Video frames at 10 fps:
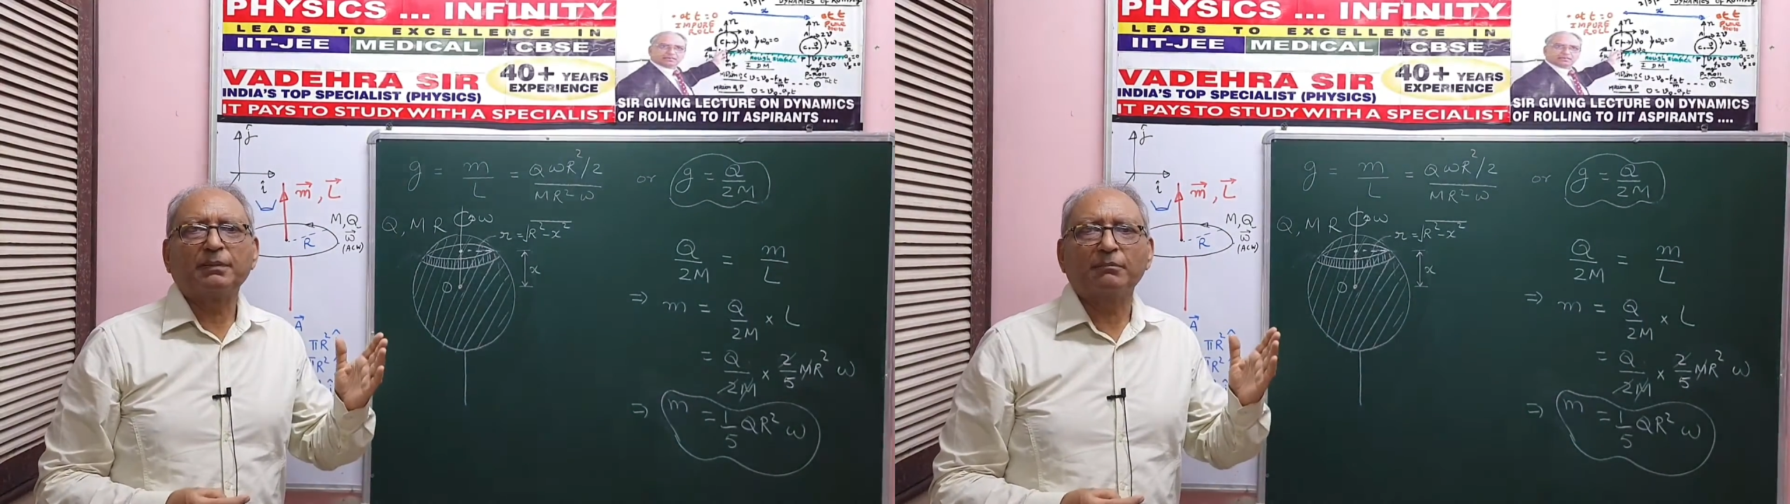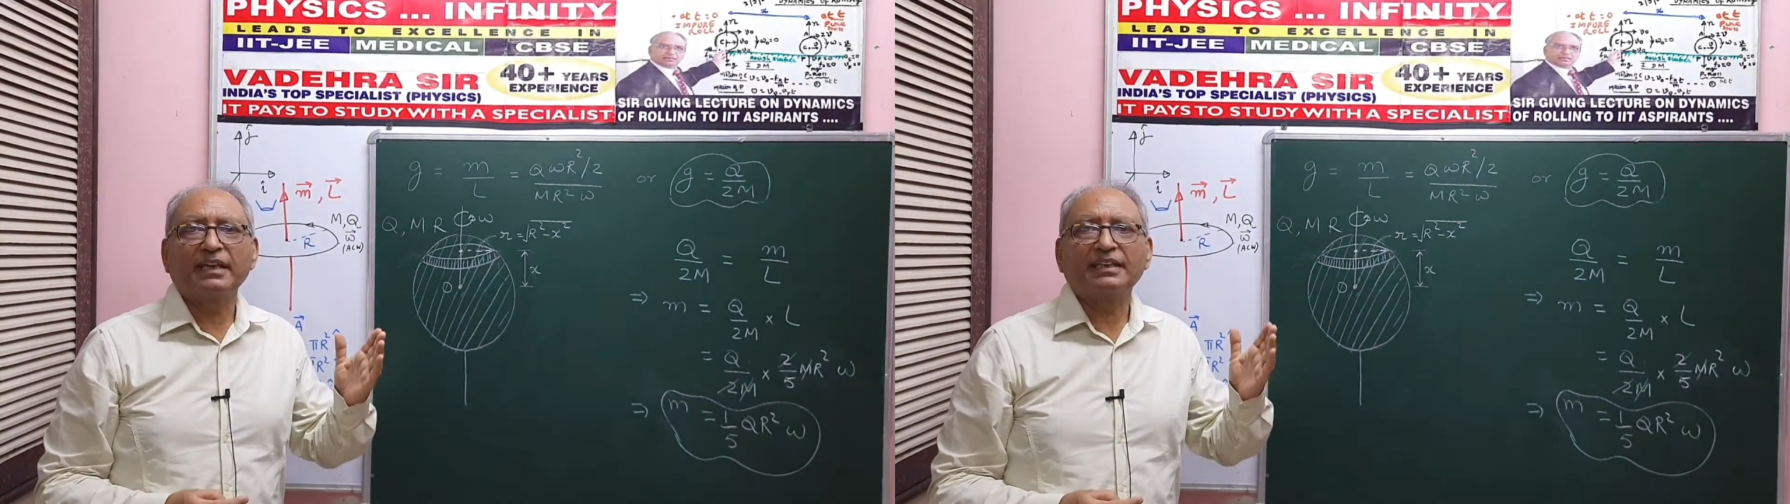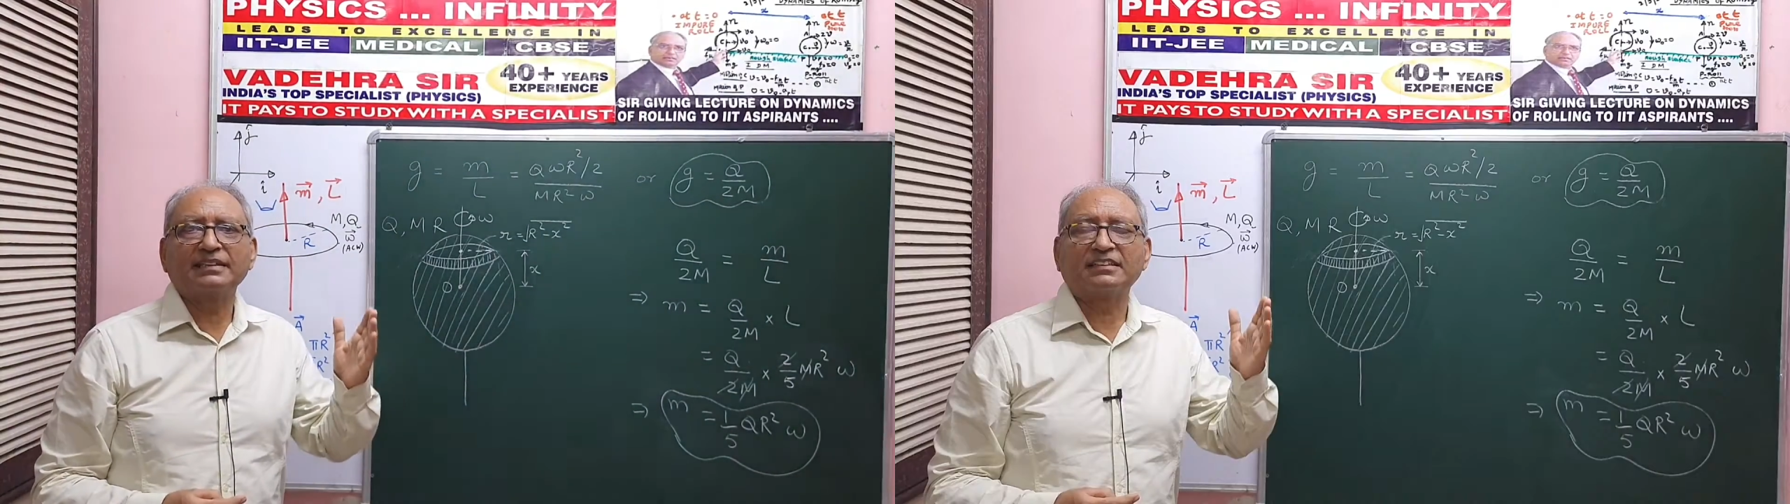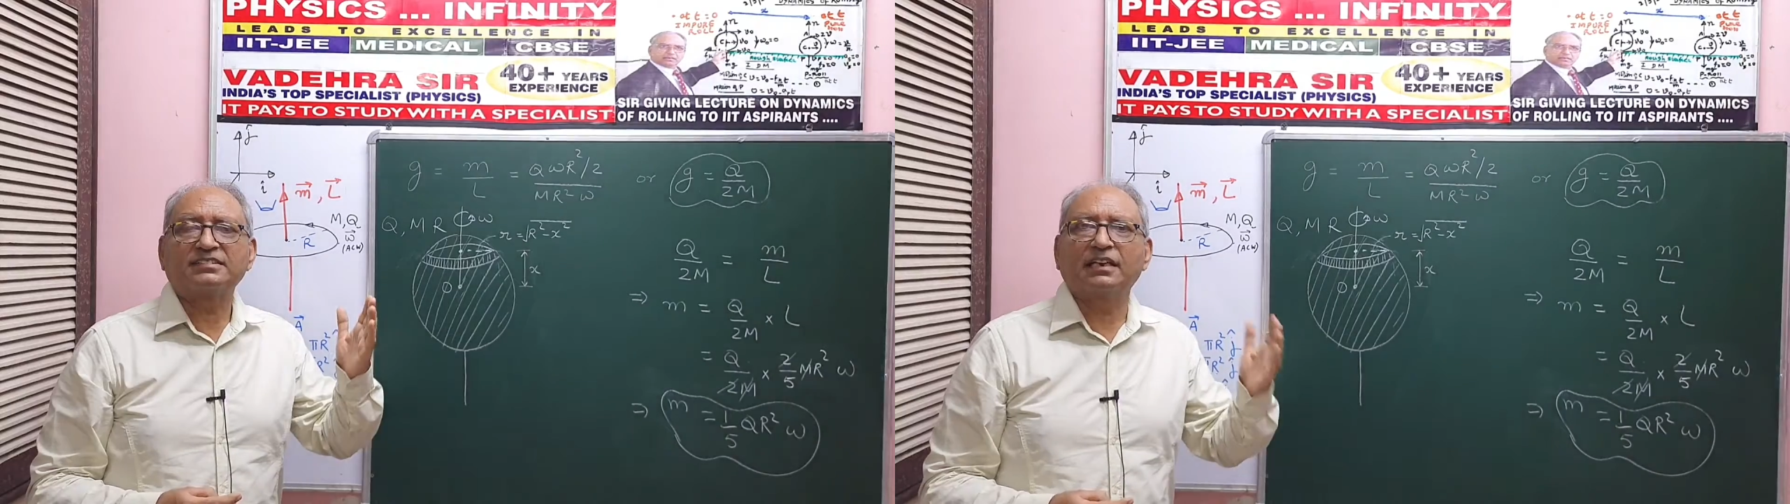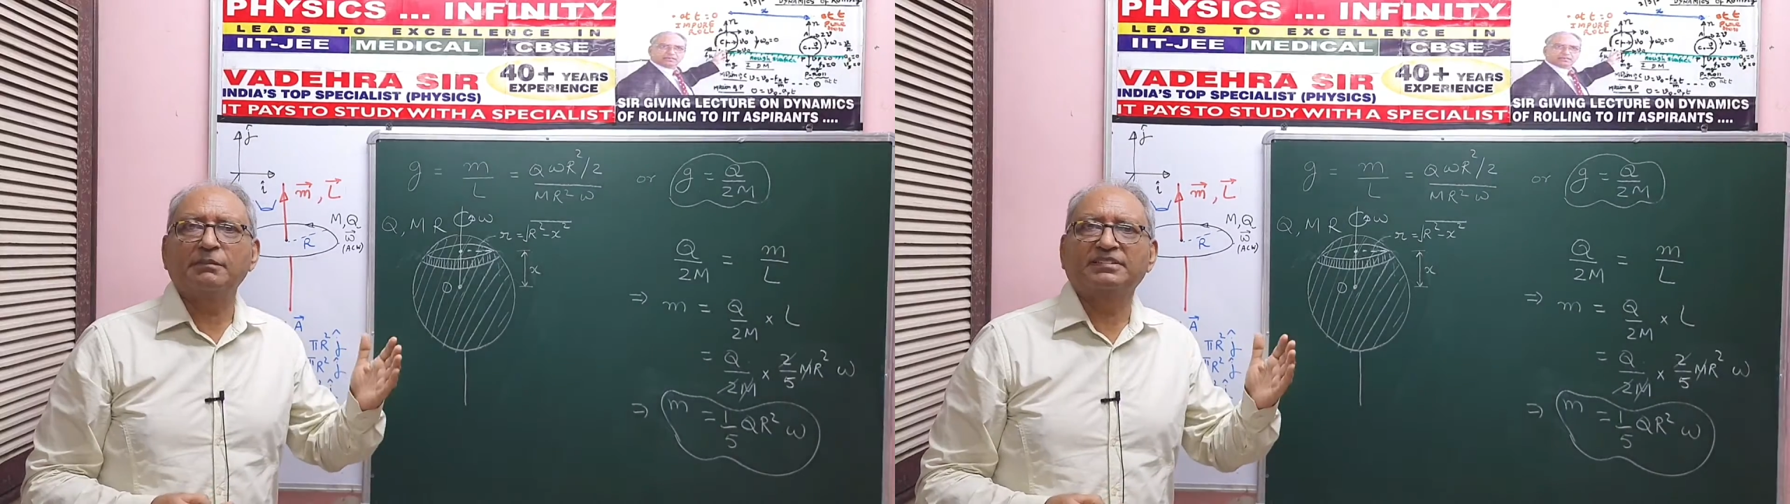making that
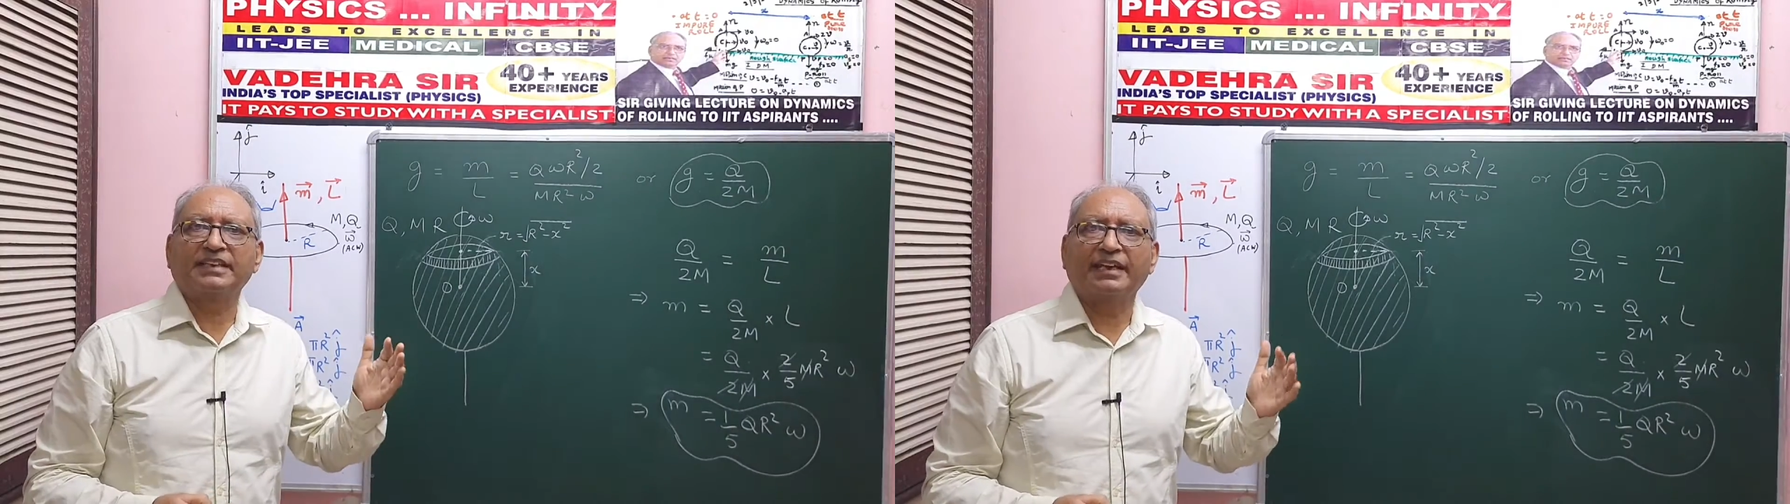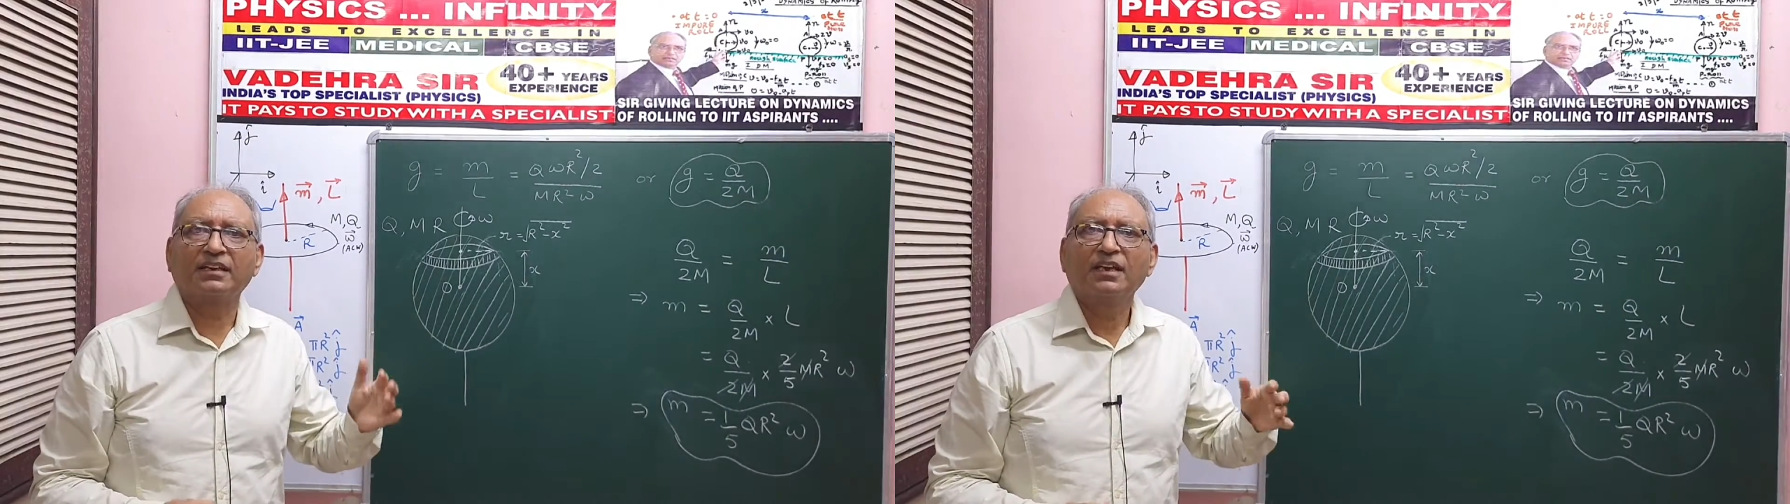silly mistake